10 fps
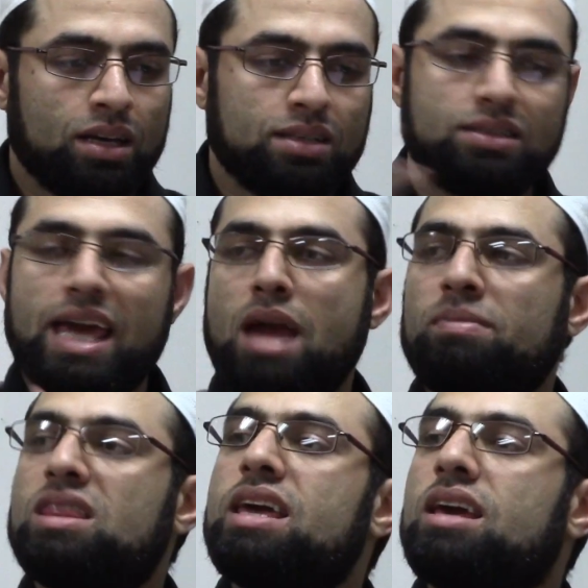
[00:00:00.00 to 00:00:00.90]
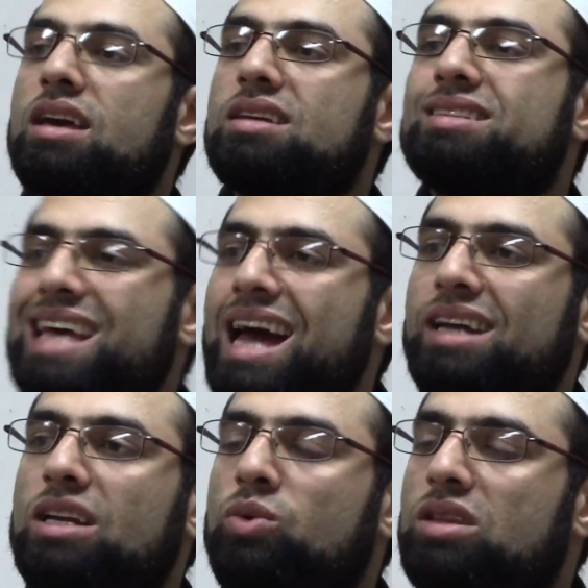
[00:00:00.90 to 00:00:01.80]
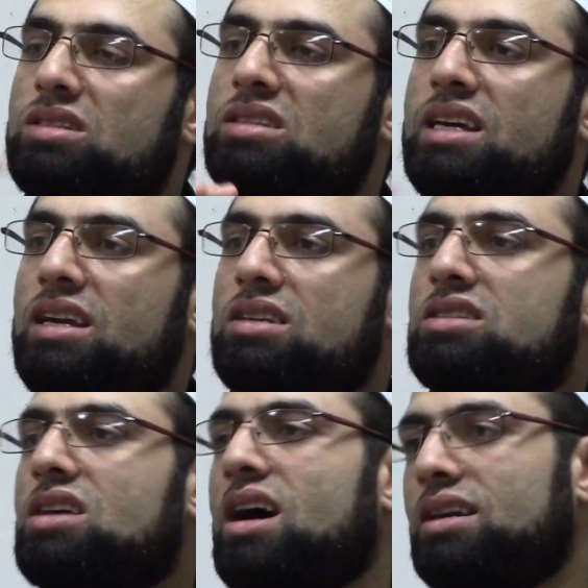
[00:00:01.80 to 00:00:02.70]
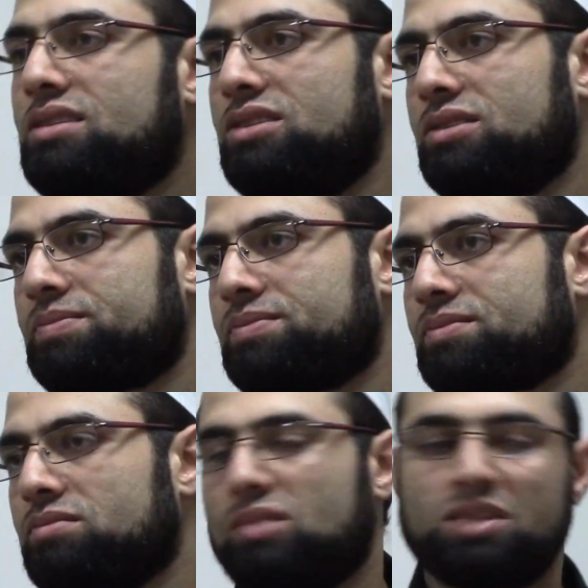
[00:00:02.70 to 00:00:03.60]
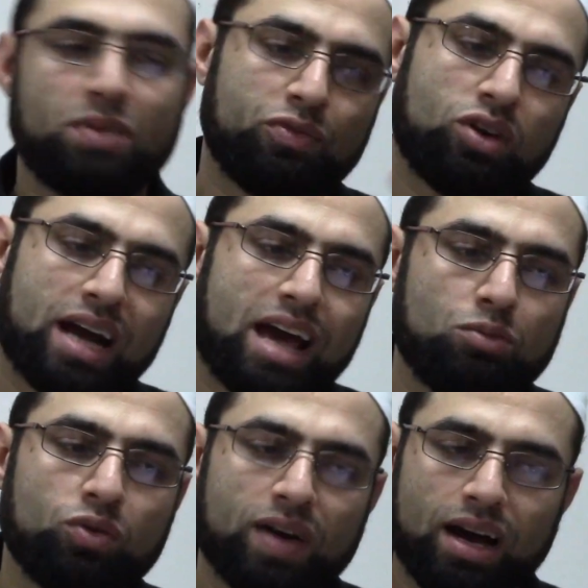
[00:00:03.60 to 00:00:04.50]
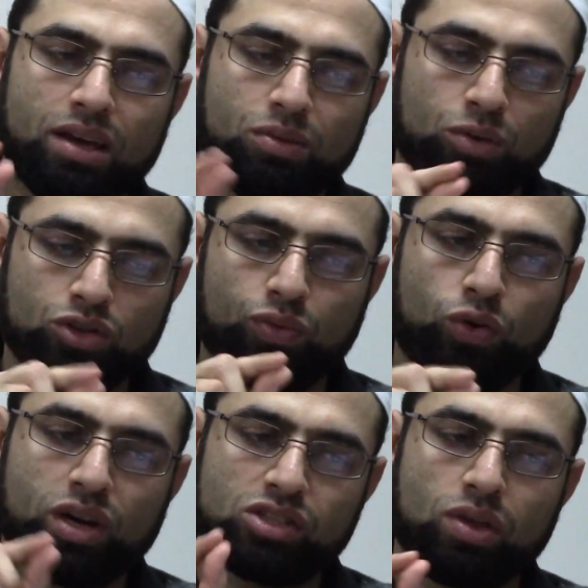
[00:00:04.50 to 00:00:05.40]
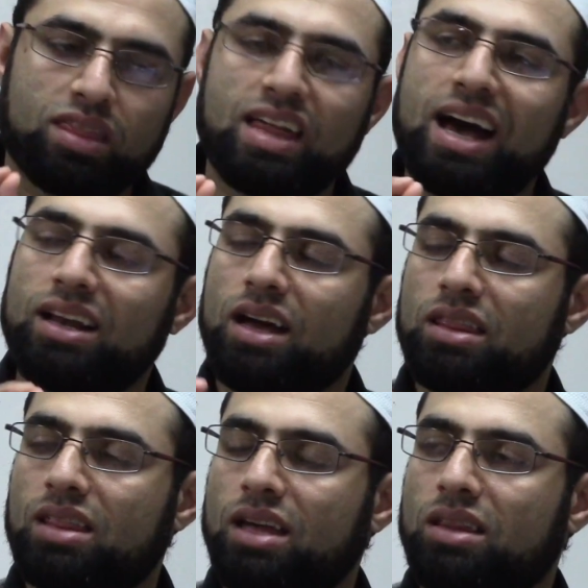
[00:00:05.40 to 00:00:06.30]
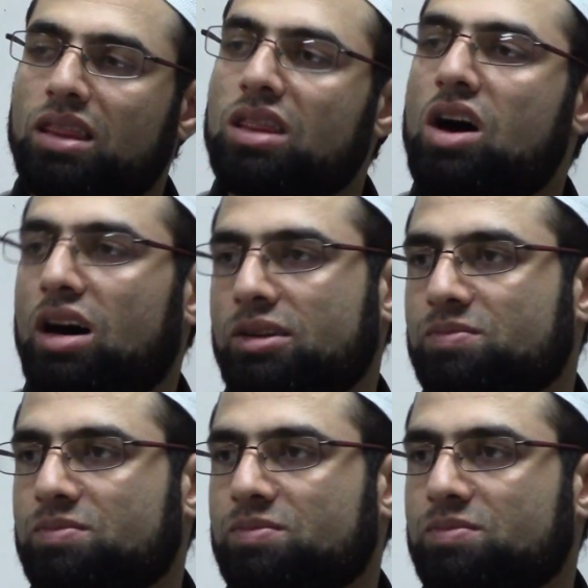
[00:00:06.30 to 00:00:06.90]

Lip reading: Same thing exactly with sin and sad. But before I move, I want to focus on val and va.